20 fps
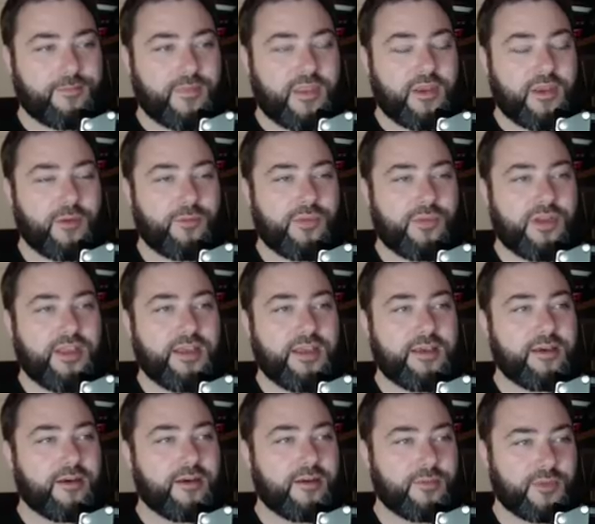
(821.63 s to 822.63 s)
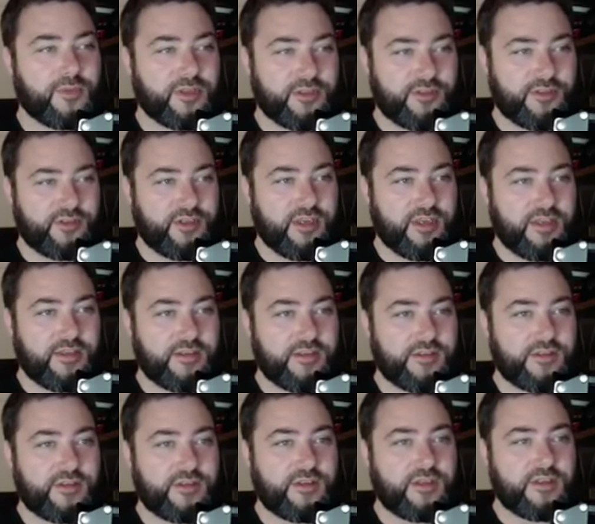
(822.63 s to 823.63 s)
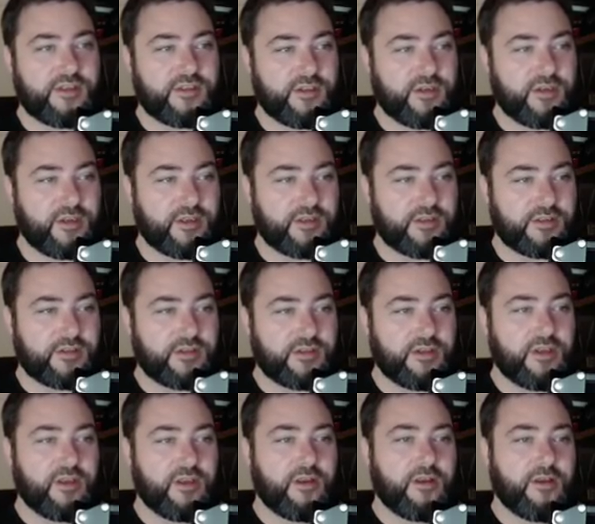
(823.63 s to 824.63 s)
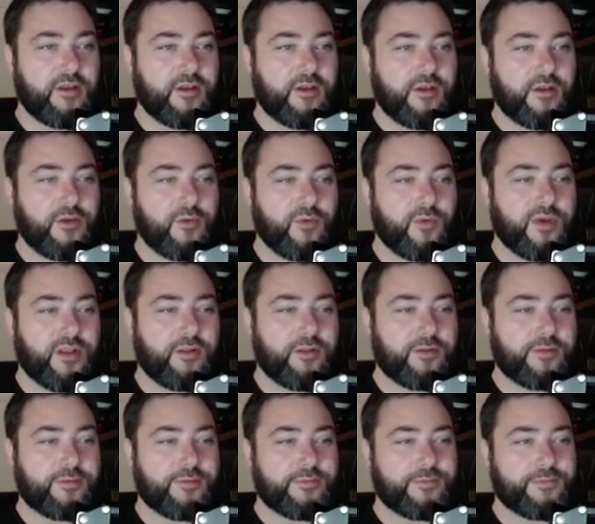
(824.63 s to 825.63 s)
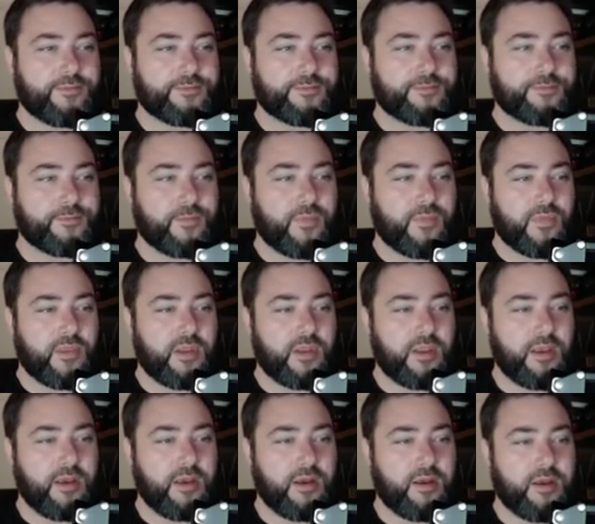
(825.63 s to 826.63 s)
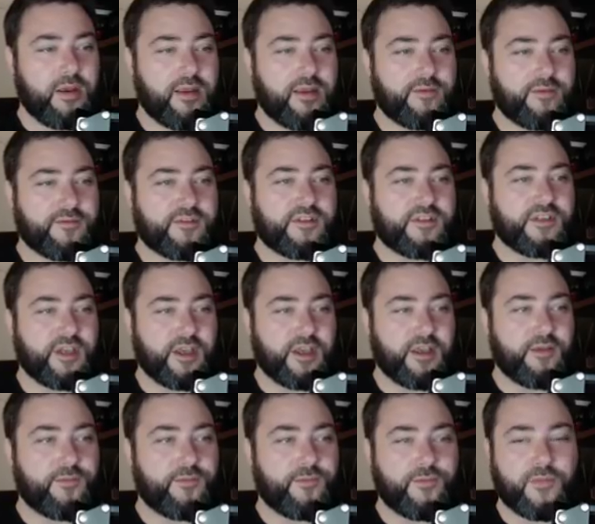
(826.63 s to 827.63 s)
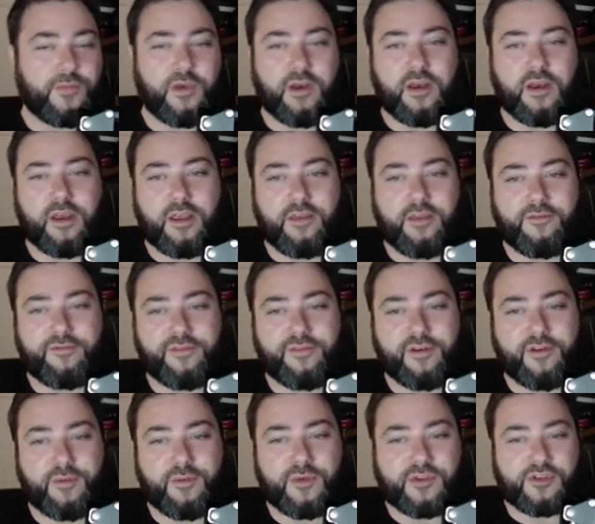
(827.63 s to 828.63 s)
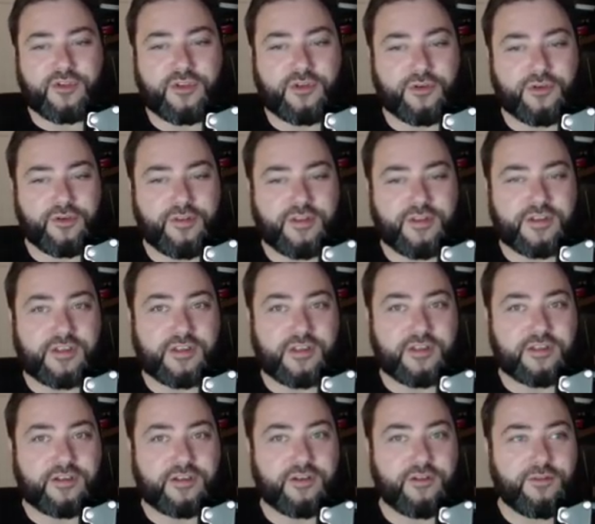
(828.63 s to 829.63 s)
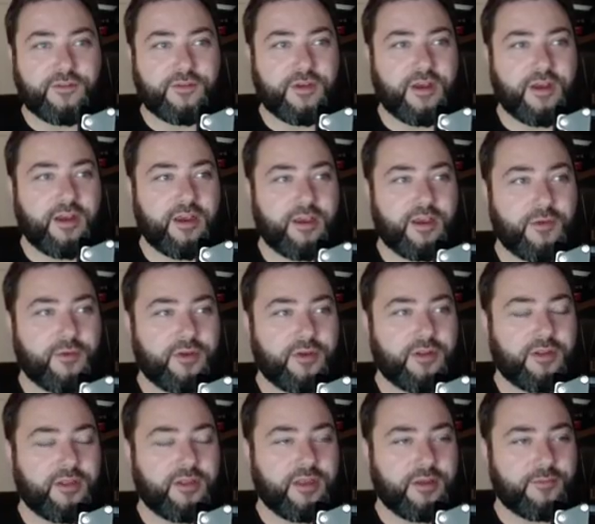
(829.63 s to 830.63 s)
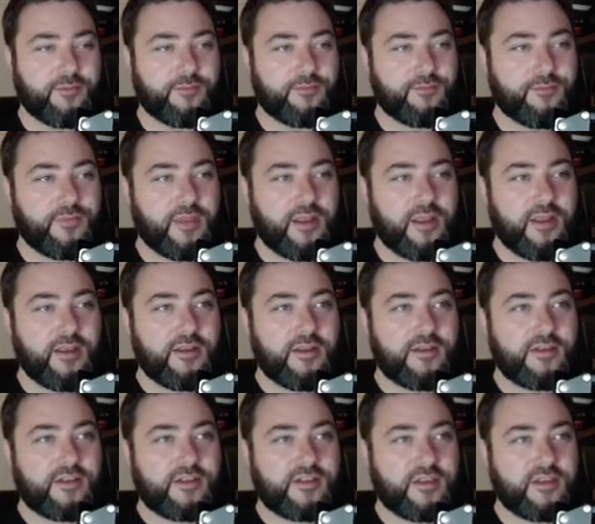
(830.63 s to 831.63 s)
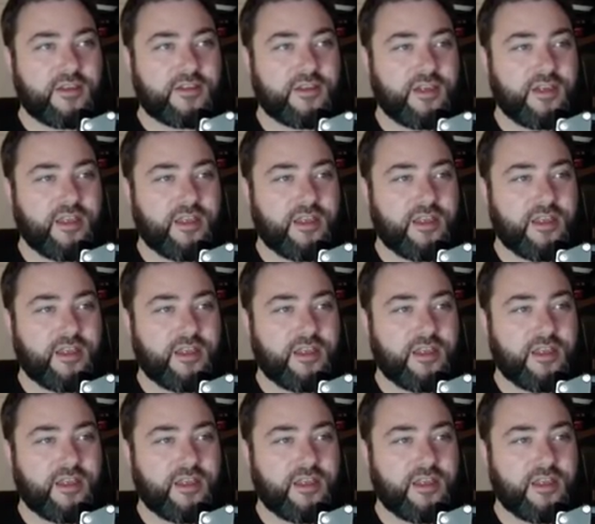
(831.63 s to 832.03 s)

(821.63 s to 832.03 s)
complete garbage. Yes it is. Well, I have to say, I very much enjoyed this article. I will certainly